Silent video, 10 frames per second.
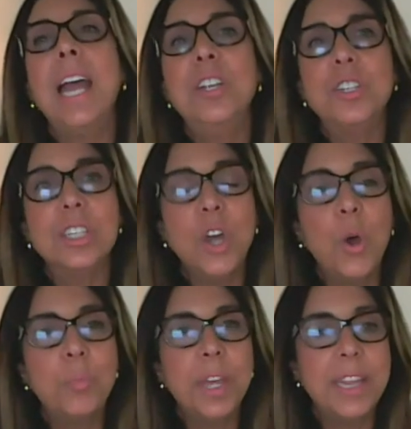and you just
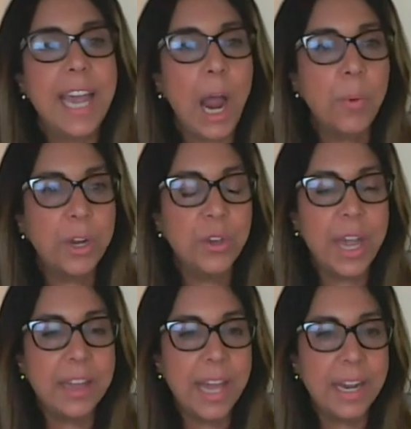hope that the hour you
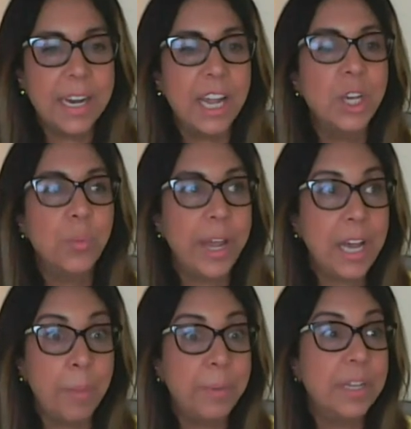get that night you
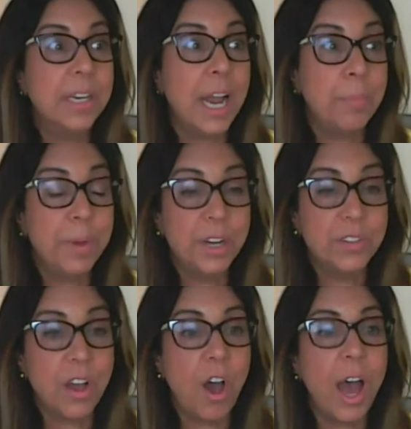wake up and the nightmare
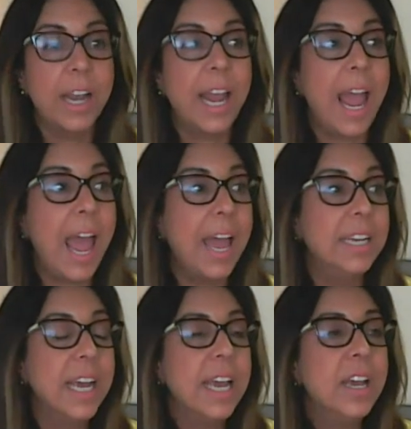is gone
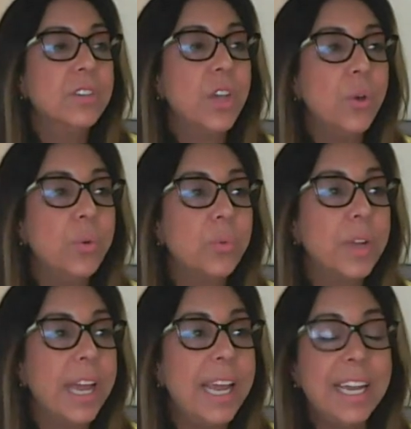and
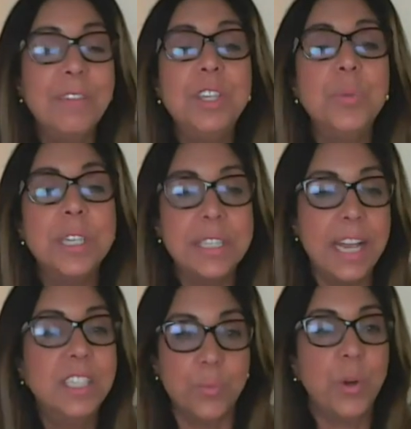so it gives you a
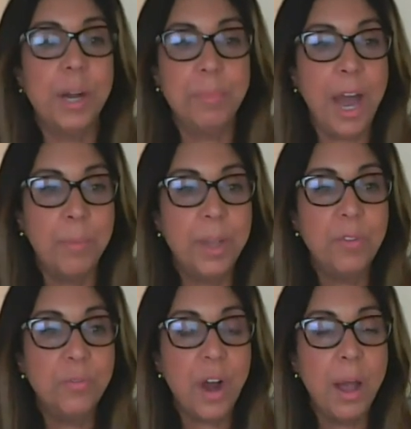sense of where i'm
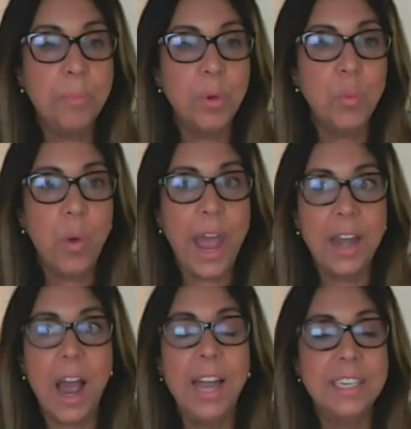coming from when